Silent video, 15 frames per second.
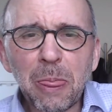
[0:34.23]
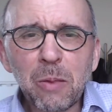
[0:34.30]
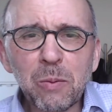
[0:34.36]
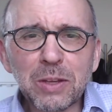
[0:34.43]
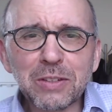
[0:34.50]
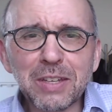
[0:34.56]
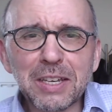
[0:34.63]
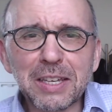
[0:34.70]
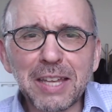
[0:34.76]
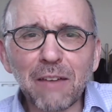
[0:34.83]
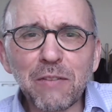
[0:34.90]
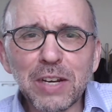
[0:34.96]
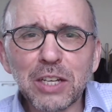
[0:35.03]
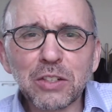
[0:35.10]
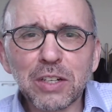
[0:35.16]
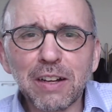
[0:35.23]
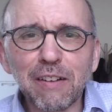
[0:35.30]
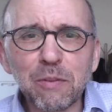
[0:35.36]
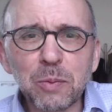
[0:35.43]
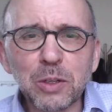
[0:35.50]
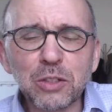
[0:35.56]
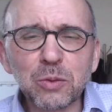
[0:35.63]
What's the definition
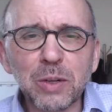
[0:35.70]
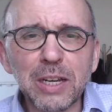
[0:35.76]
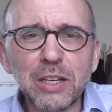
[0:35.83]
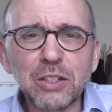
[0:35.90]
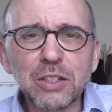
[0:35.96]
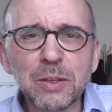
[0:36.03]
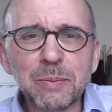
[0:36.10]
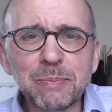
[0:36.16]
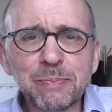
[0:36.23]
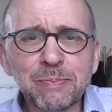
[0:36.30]
of persuasion?